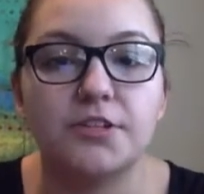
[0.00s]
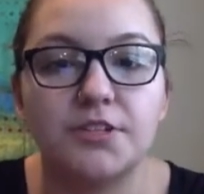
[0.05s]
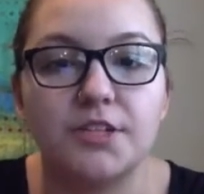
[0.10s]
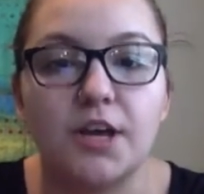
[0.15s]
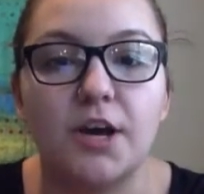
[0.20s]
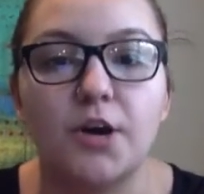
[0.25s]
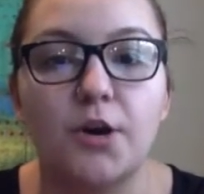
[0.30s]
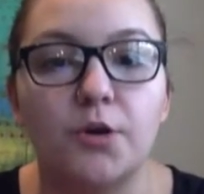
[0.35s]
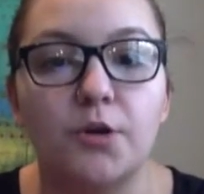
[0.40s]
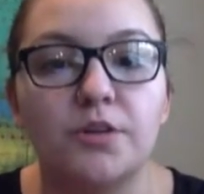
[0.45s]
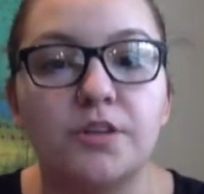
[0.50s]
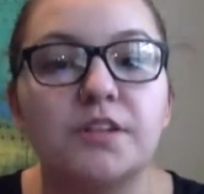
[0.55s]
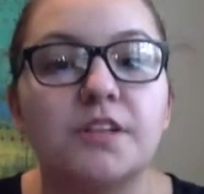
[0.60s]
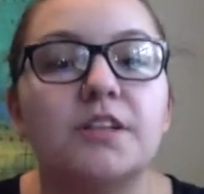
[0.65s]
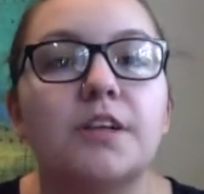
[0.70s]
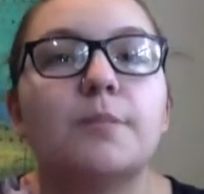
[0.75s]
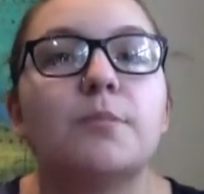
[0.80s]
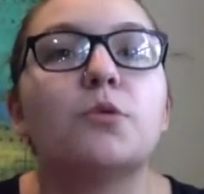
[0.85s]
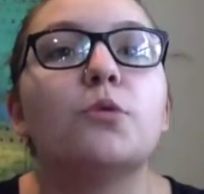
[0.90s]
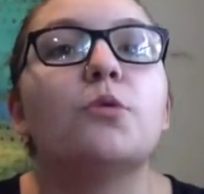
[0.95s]
So
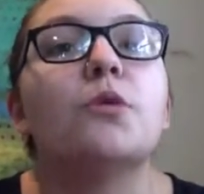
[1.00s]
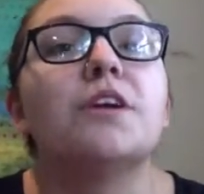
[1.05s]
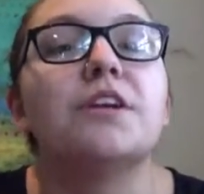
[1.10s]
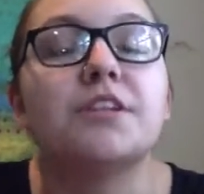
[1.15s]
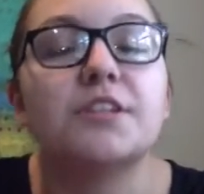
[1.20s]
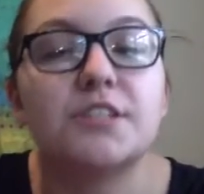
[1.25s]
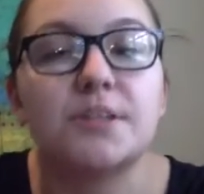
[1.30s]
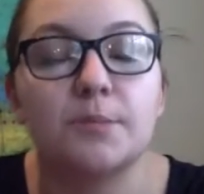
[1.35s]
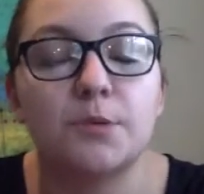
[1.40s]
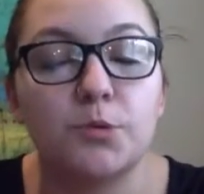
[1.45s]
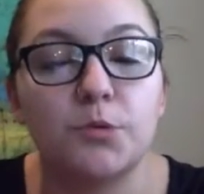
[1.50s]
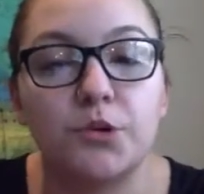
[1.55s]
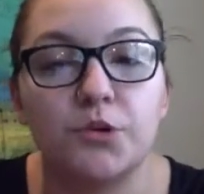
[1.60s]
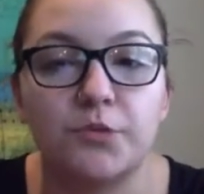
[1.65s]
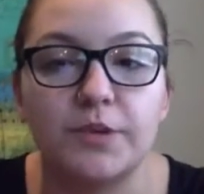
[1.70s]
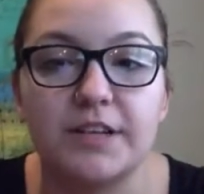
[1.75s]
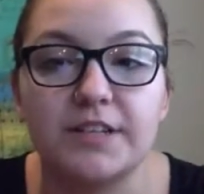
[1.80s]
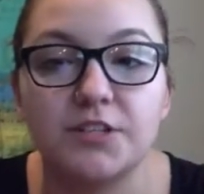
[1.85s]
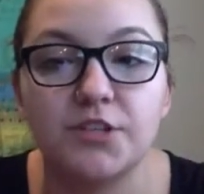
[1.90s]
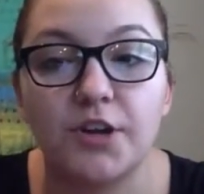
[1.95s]
number 1, does someone want to
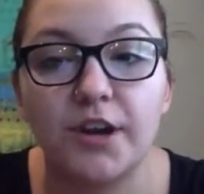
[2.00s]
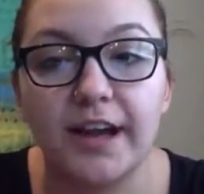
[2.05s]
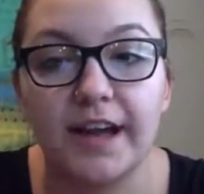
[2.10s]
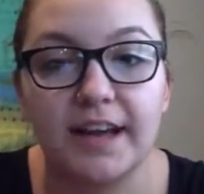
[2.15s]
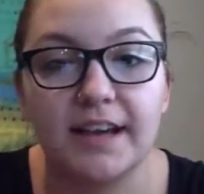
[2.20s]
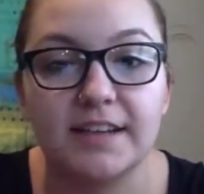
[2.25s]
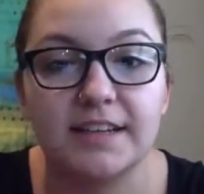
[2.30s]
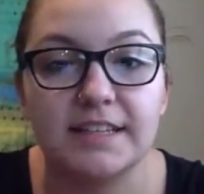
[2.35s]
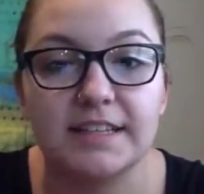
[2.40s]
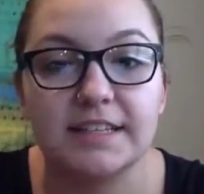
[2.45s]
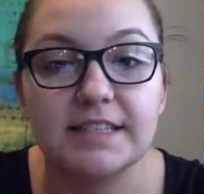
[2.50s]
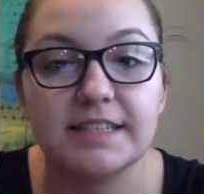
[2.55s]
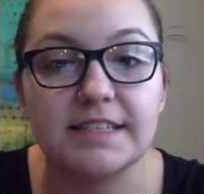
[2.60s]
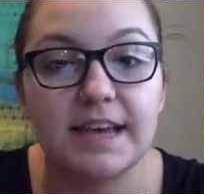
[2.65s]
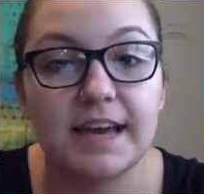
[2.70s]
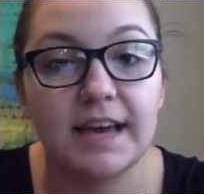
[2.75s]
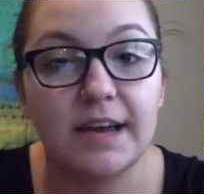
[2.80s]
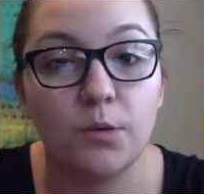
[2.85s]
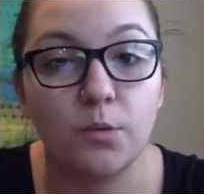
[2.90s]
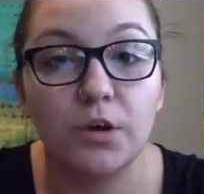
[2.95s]
raise their hand and
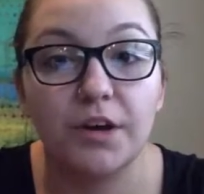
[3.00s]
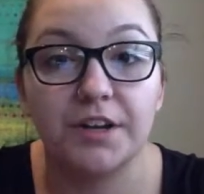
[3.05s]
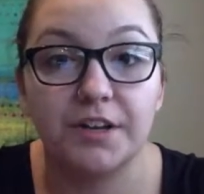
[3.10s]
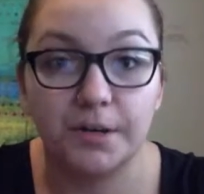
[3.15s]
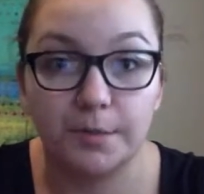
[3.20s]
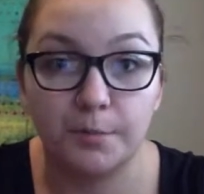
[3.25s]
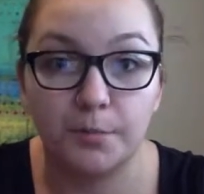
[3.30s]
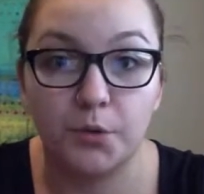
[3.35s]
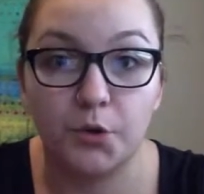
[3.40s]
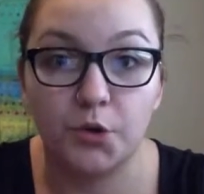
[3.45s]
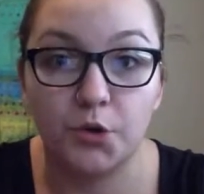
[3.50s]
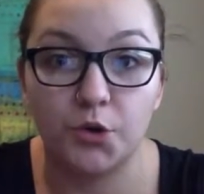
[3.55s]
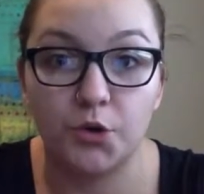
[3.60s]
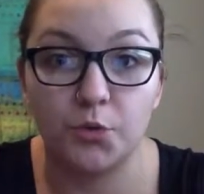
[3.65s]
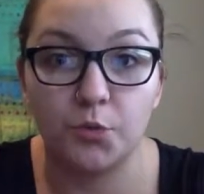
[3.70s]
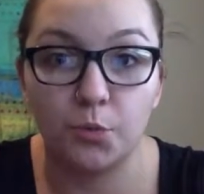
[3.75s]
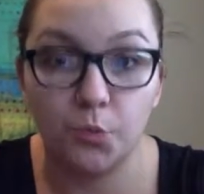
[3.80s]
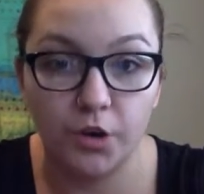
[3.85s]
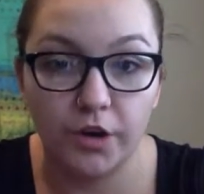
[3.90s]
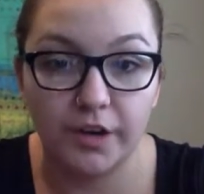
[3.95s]
say what
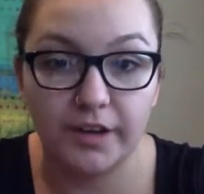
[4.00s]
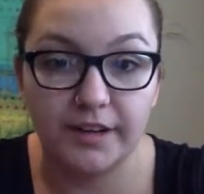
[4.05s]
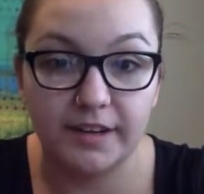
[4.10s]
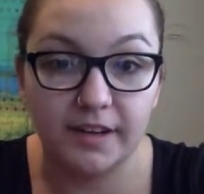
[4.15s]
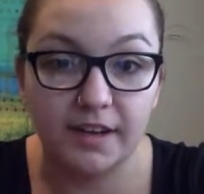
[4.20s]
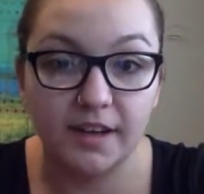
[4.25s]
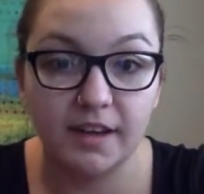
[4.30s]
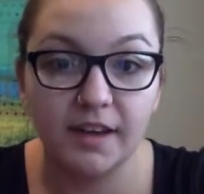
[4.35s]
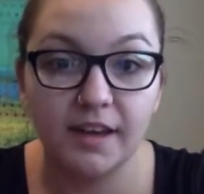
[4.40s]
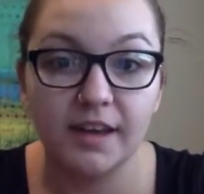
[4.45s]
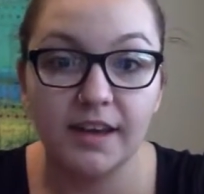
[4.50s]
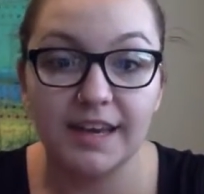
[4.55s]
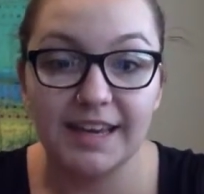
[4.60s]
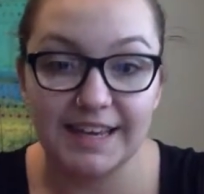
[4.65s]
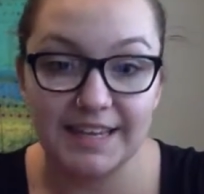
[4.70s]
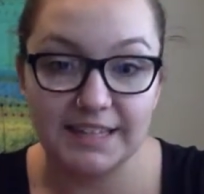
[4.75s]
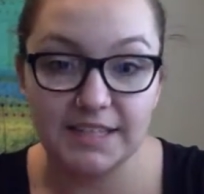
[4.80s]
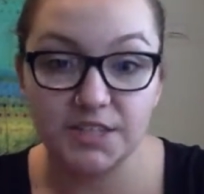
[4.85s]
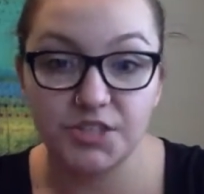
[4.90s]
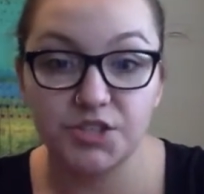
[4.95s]
number 1
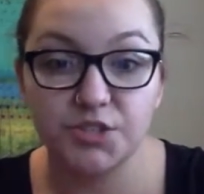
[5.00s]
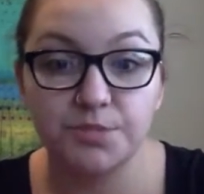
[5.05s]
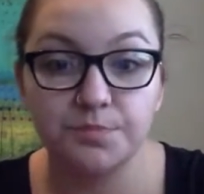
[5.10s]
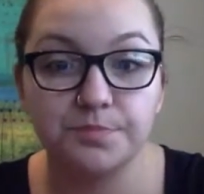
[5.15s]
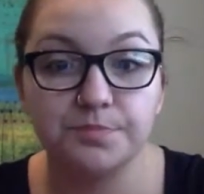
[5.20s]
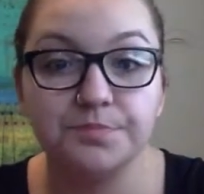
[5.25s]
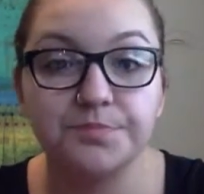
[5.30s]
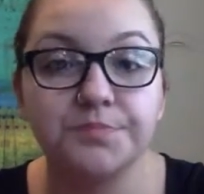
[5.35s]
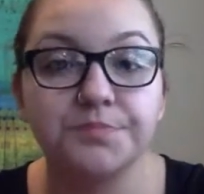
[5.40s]
is?